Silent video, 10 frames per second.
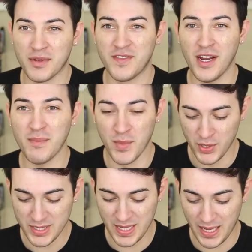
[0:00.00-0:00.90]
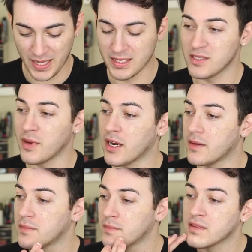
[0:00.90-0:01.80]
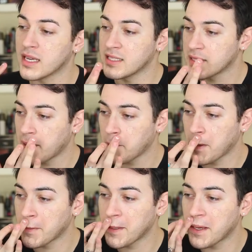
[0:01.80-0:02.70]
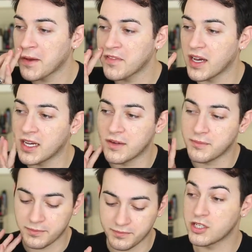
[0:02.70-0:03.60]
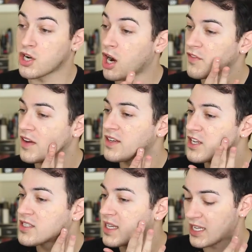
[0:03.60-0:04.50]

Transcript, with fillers: It's very moussey. It's weird. Like, this kind of reminds me of um, the Tarte foundation.